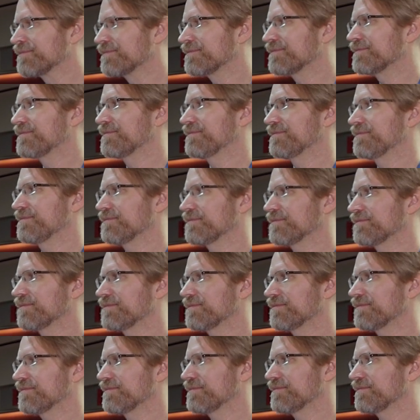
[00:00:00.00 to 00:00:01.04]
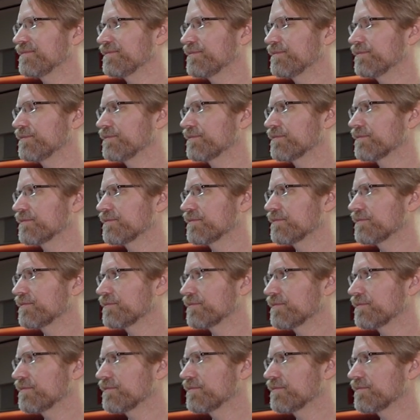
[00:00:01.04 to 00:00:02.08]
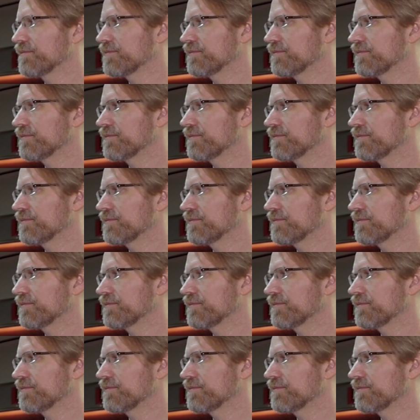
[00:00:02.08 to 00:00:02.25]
(not speaking)